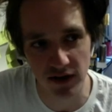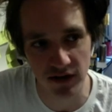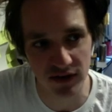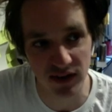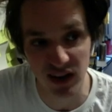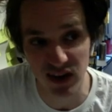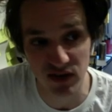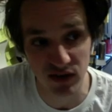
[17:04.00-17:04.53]

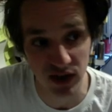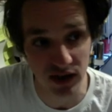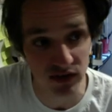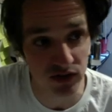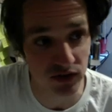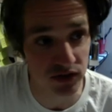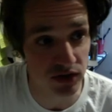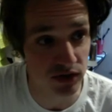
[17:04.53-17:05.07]
send
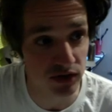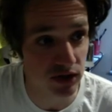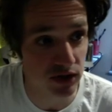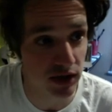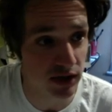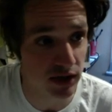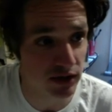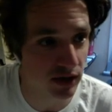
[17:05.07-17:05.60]
faxes
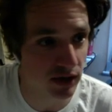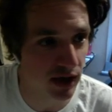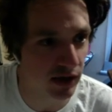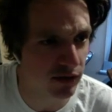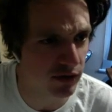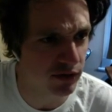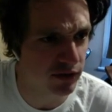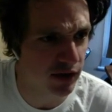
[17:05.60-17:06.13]
usually. So I have
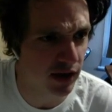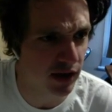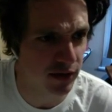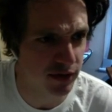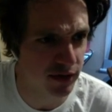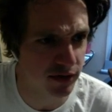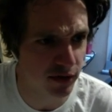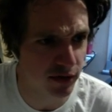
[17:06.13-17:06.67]
a friend
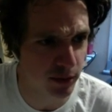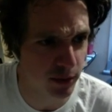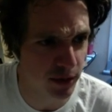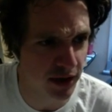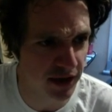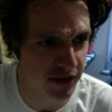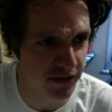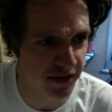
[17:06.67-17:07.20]
who's a football
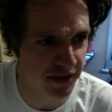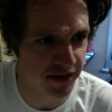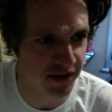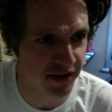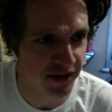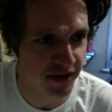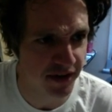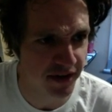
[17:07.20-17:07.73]
agent,
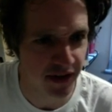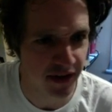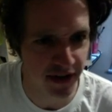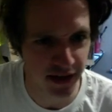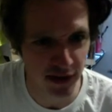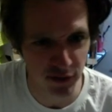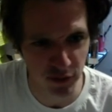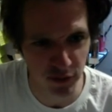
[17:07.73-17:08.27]

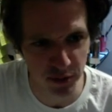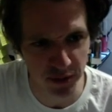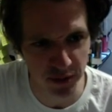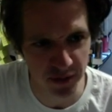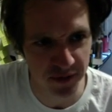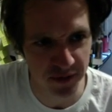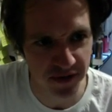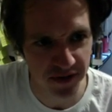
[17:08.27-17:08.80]

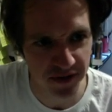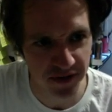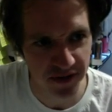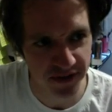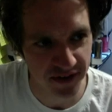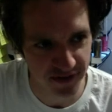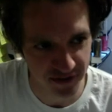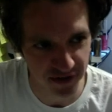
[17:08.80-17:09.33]
Liverpool.
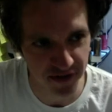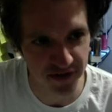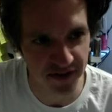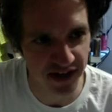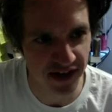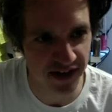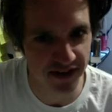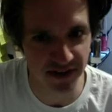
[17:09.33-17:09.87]
They've got
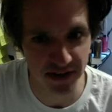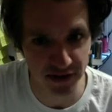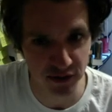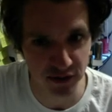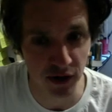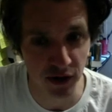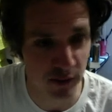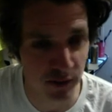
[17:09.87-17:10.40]
fax. They do a
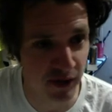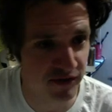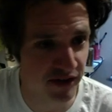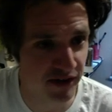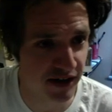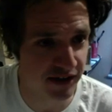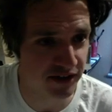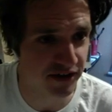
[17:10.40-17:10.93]
lot by
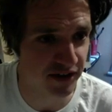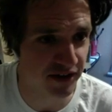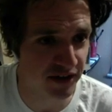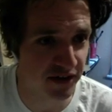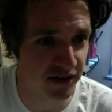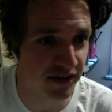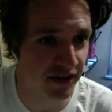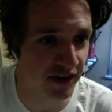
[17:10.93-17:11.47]
fax
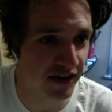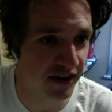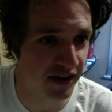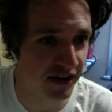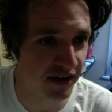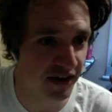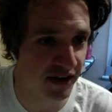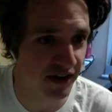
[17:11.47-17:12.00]
still,
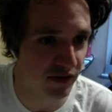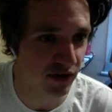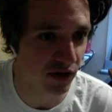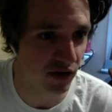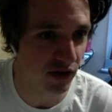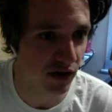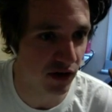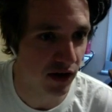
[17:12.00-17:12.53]
believe it or
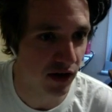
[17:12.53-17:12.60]
not.